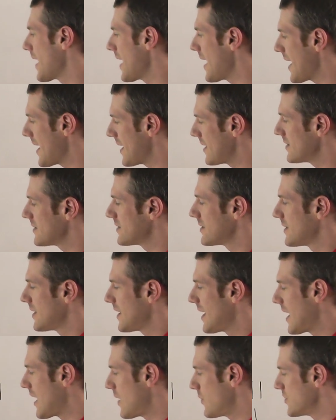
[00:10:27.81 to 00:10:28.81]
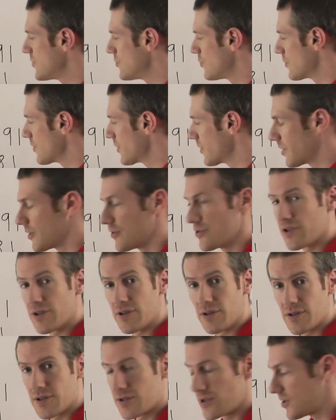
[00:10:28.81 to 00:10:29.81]
and how we draw
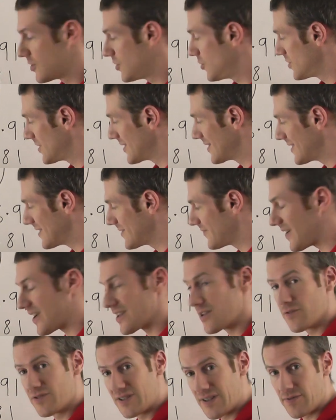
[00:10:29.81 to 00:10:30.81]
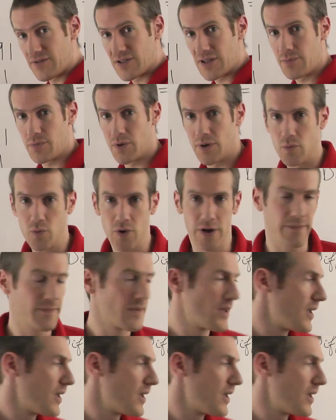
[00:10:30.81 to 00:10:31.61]
conclusions using this value of 17.1.